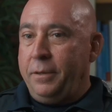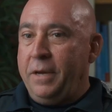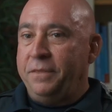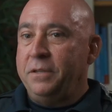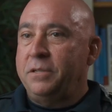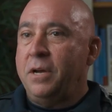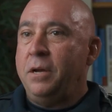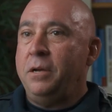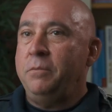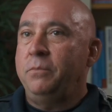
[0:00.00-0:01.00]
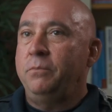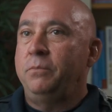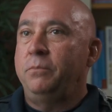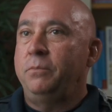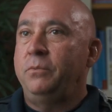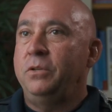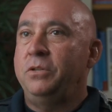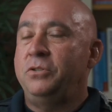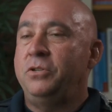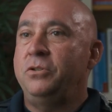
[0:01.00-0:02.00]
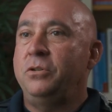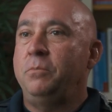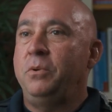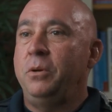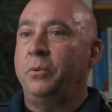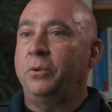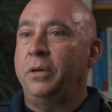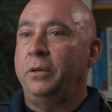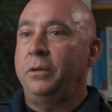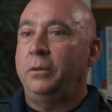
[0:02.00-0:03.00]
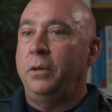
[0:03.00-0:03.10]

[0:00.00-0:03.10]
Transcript: At the time, the decision to be able to